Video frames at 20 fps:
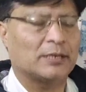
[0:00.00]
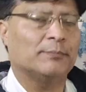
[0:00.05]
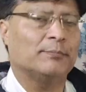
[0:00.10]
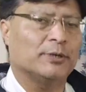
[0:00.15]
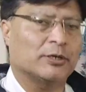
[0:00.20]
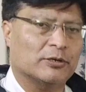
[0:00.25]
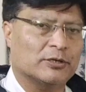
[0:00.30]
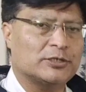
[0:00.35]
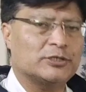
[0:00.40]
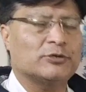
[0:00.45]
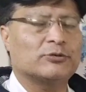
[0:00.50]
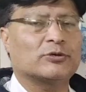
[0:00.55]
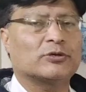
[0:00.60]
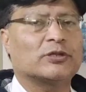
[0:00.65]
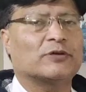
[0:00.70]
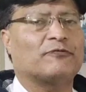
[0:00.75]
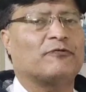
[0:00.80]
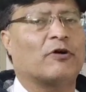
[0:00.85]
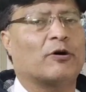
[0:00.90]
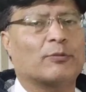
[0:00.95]
Because you know
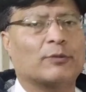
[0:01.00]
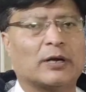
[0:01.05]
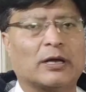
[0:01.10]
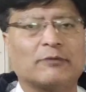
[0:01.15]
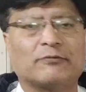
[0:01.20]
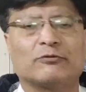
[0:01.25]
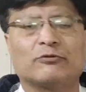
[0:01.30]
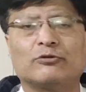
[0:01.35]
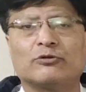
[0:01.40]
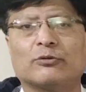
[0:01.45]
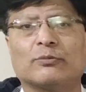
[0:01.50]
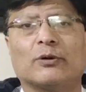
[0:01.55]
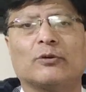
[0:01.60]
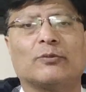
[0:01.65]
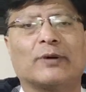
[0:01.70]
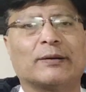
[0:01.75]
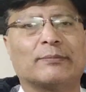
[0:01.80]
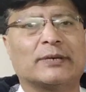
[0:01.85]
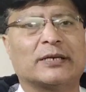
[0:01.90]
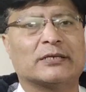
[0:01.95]
the formula of root over
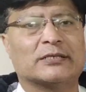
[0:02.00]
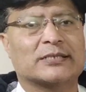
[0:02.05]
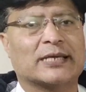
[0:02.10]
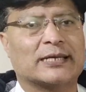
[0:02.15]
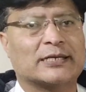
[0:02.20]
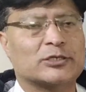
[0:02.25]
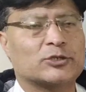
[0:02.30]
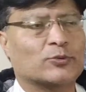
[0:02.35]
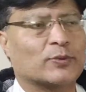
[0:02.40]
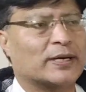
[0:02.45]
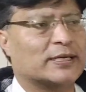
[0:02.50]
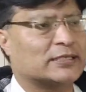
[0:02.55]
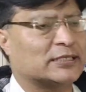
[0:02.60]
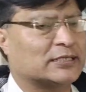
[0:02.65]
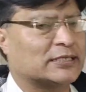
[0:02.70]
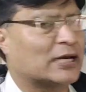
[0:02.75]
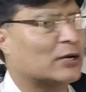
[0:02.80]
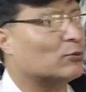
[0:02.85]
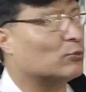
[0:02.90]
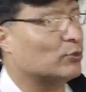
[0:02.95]
1 minus sine square
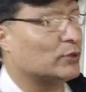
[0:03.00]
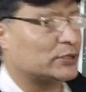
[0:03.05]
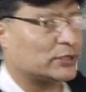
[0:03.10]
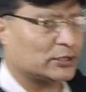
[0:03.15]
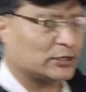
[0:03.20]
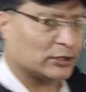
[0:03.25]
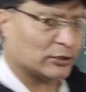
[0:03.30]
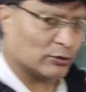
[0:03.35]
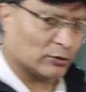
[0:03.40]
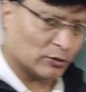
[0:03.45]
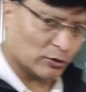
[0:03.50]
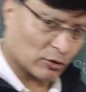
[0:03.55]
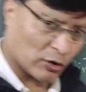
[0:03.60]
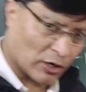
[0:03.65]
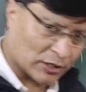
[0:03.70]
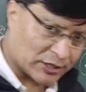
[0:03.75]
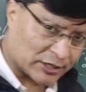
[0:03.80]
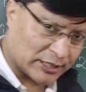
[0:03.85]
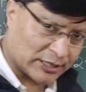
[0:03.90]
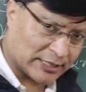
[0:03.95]
theta, which is equal to
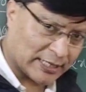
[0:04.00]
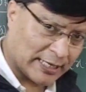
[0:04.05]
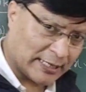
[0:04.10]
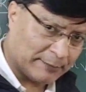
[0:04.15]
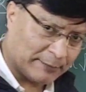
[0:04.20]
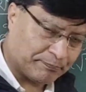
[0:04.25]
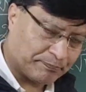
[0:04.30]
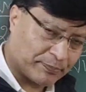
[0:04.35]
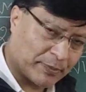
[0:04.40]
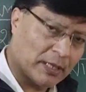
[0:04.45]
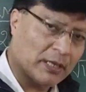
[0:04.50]
cos theta.